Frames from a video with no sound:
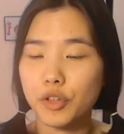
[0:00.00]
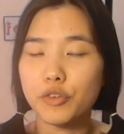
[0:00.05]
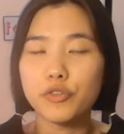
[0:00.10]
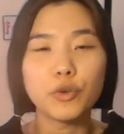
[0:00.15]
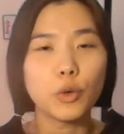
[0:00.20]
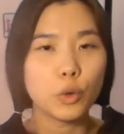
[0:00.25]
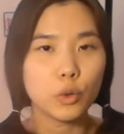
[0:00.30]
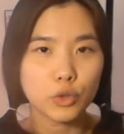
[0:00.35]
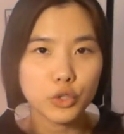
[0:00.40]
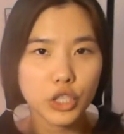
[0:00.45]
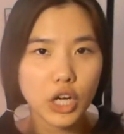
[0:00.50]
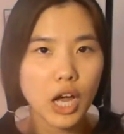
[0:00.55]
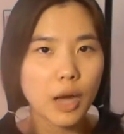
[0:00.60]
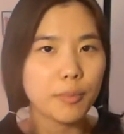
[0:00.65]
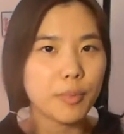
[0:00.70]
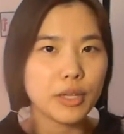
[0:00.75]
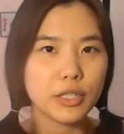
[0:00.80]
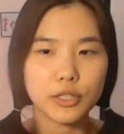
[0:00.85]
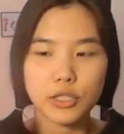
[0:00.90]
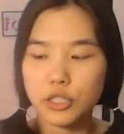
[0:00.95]

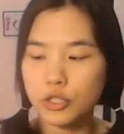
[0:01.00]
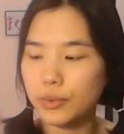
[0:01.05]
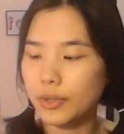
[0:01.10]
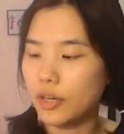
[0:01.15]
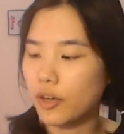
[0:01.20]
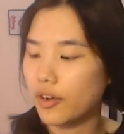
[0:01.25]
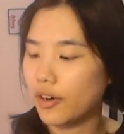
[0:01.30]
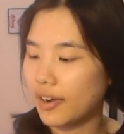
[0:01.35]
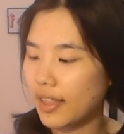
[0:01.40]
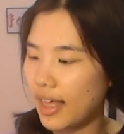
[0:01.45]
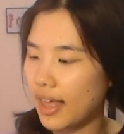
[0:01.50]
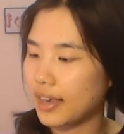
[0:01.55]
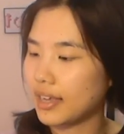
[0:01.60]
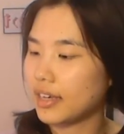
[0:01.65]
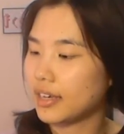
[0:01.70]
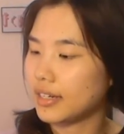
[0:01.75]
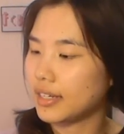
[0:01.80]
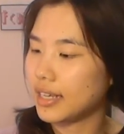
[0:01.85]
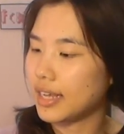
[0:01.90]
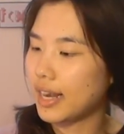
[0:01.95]
Photoshop and doing all that,
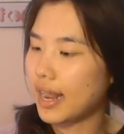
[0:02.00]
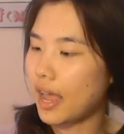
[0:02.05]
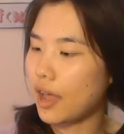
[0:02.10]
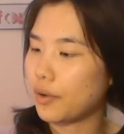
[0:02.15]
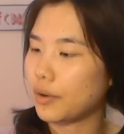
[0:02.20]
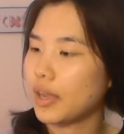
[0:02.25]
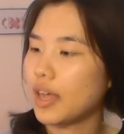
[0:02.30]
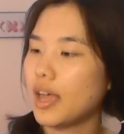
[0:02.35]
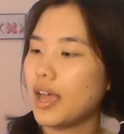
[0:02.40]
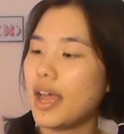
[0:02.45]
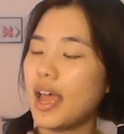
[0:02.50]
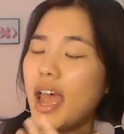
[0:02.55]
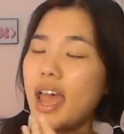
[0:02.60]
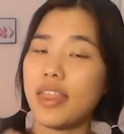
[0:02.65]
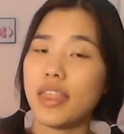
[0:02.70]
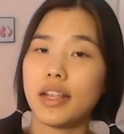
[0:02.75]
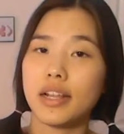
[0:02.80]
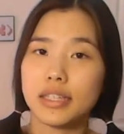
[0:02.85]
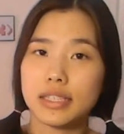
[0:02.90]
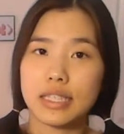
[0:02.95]
cutting it out
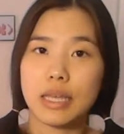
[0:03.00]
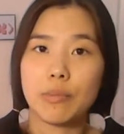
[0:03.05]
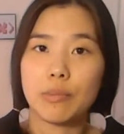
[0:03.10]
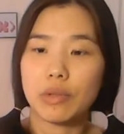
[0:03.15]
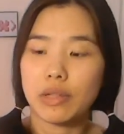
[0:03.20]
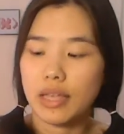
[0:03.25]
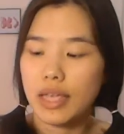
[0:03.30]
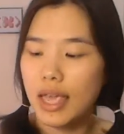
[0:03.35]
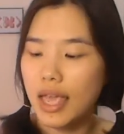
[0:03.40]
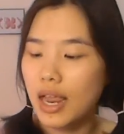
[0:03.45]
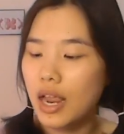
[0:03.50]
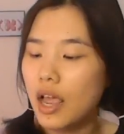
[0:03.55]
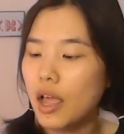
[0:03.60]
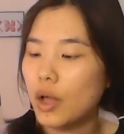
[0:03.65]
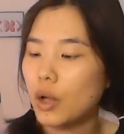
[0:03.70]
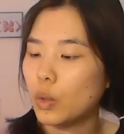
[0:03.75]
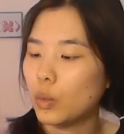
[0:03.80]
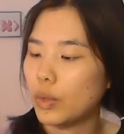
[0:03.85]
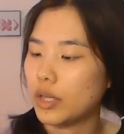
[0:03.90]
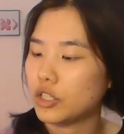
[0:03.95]
and then assembling it,
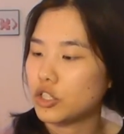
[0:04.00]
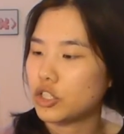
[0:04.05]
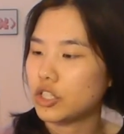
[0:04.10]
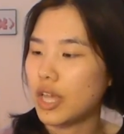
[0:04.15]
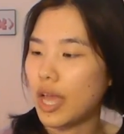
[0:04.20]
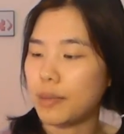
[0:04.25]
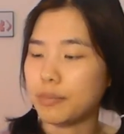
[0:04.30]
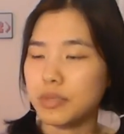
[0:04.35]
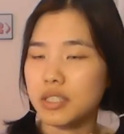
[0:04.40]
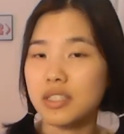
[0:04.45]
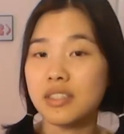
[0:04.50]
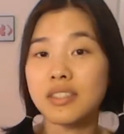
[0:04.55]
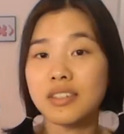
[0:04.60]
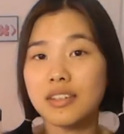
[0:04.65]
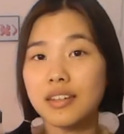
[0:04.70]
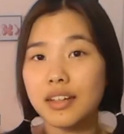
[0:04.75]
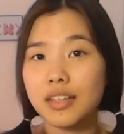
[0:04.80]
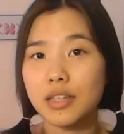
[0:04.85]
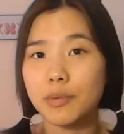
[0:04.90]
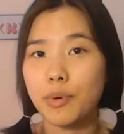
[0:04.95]
which I'm
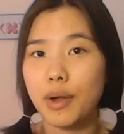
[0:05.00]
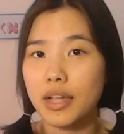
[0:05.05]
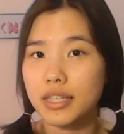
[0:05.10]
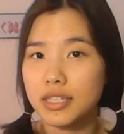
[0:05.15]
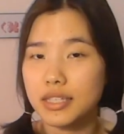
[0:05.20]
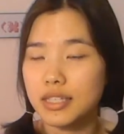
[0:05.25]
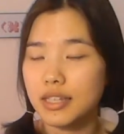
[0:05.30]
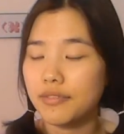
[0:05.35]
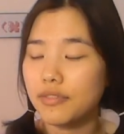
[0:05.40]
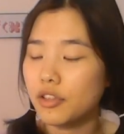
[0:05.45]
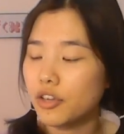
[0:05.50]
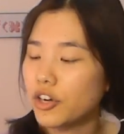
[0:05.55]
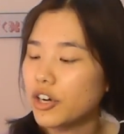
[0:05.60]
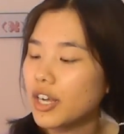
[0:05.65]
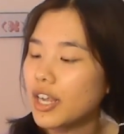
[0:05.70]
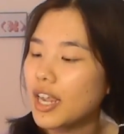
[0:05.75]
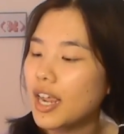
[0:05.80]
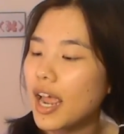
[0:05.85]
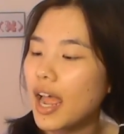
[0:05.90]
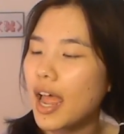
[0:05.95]
still in the process of
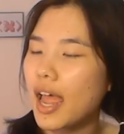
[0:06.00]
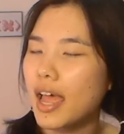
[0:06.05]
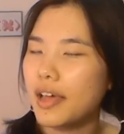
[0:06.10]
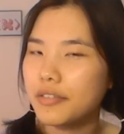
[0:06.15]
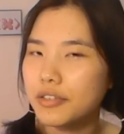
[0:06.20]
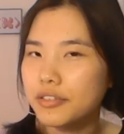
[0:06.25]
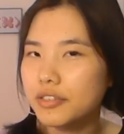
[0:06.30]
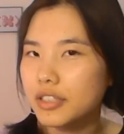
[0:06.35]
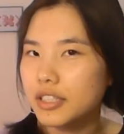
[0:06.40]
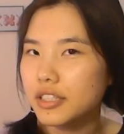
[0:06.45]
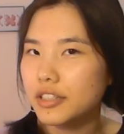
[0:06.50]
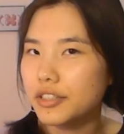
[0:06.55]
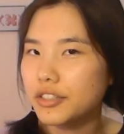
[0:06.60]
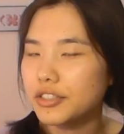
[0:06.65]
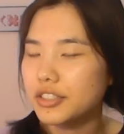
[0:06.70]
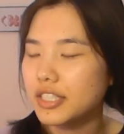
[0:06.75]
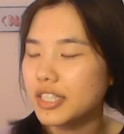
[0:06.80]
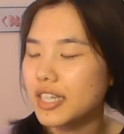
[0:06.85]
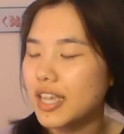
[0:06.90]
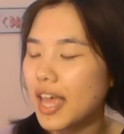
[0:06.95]
learning. Haven't really
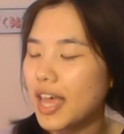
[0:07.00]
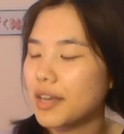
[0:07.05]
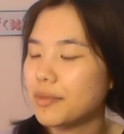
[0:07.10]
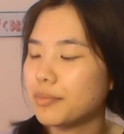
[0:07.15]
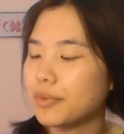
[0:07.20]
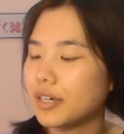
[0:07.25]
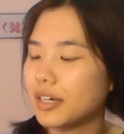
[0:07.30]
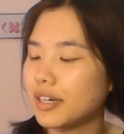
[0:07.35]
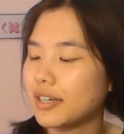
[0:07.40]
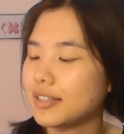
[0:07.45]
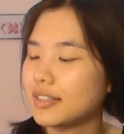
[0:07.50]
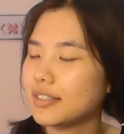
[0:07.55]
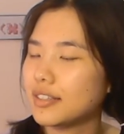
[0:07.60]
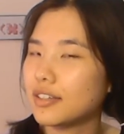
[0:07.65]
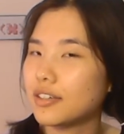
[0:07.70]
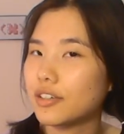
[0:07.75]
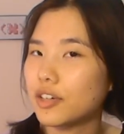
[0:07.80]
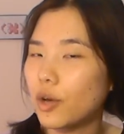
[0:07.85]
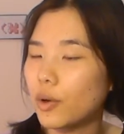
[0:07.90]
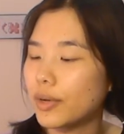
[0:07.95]
learned it yet, but
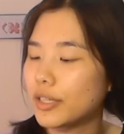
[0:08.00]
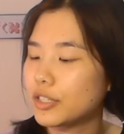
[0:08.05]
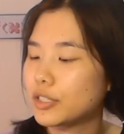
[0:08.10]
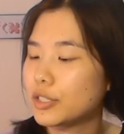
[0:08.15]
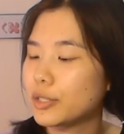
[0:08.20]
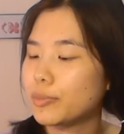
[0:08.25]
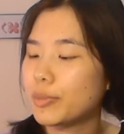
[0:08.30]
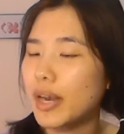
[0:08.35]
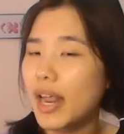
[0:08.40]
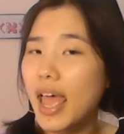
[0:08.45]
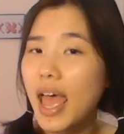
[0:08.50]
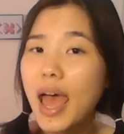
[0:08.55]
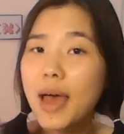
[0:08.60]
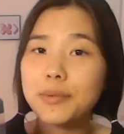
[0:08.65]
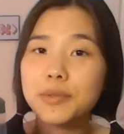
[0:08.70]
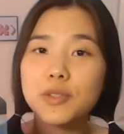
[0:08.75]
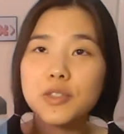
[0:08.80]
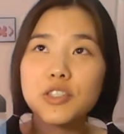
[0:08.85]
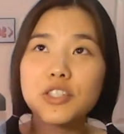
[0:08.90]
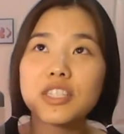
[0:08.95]
going to. But I
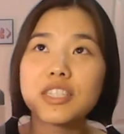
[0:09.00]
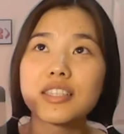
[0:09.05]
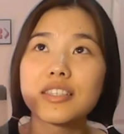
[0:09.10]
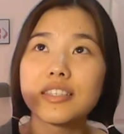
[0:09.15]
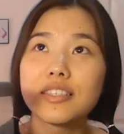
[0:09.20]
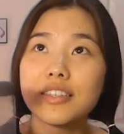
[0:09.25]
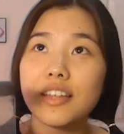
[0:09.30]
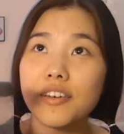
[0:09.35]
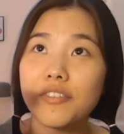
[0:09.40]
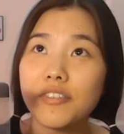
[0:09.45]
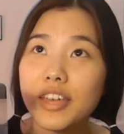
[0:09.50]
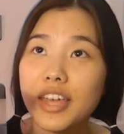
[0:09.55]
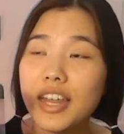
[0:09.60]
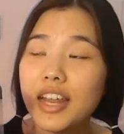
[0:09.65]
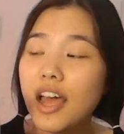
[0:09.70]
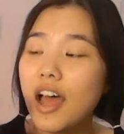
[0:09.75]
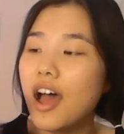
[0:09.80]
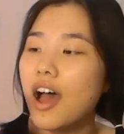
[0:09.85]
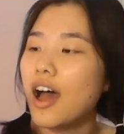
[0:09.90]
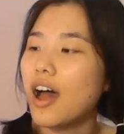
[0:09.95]
absolutely just love
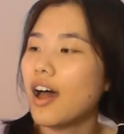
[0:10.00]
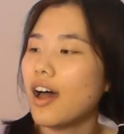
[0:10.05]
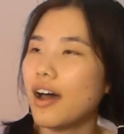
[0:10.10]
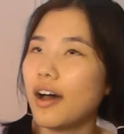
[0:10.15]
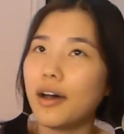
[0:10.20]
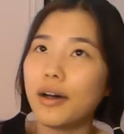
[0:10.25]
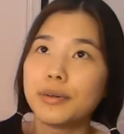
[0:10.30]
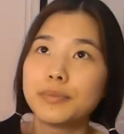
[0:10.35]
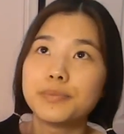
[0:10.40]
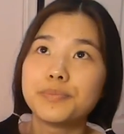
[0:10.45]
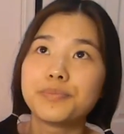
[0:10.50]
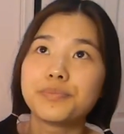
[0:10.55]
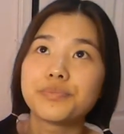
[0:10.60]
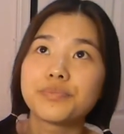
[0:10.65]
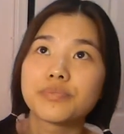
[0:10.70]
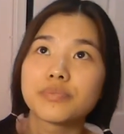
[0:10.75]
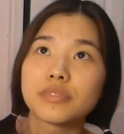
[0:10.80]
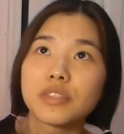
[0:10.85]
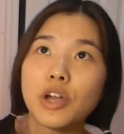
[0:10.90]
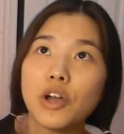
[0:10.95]
it.
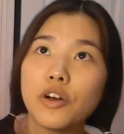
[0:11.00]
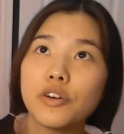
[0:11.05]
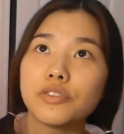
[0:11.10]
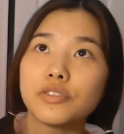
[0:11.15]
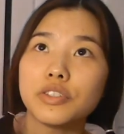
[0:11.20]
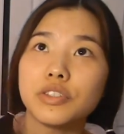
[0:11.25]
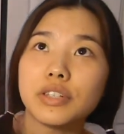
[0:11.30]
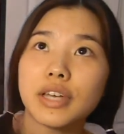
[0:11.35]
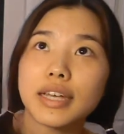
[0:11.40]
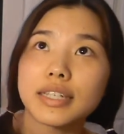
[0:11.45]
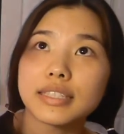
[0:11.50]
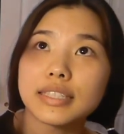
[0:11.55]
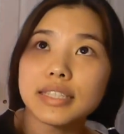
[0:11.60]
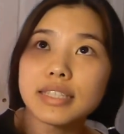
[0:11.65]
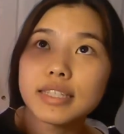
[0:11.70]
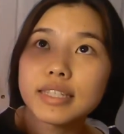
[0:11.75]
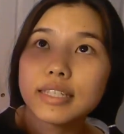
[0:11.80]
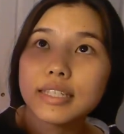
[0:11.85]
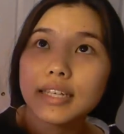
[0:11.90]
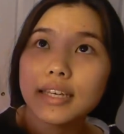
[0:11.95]
Hopefully you guys
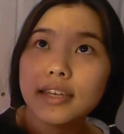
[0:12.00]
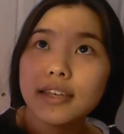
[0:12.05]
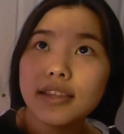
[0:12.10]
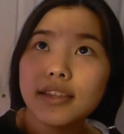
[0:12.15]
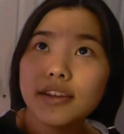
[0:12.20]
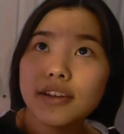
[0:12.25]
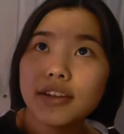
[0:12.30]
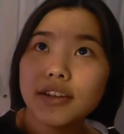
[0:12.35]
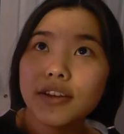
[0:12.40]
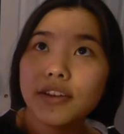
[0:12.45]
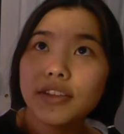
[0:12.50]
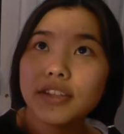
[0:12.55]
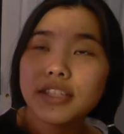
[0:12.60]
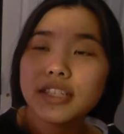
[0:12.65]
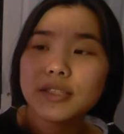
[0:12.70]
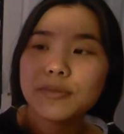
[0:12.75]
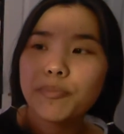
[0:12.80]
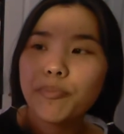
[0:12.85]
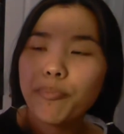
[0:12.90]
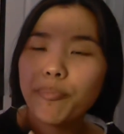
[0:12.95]
can see. There you go. This
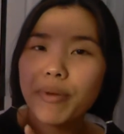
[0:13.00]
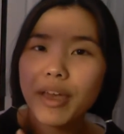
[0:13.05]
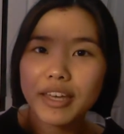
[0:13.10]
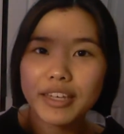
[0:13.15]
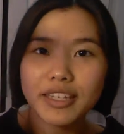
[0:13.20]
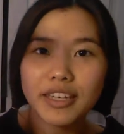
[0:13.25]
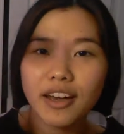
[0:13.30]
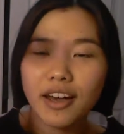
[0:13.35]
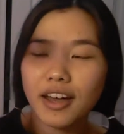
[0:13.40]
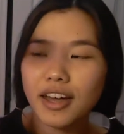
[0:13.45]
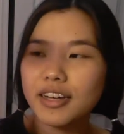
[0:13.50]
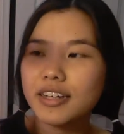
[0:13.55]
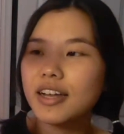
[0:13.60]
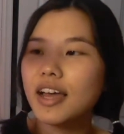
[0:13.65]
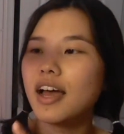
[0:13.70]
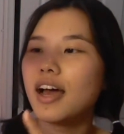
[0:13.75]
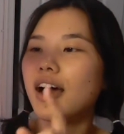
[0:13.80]
is Baekhyun.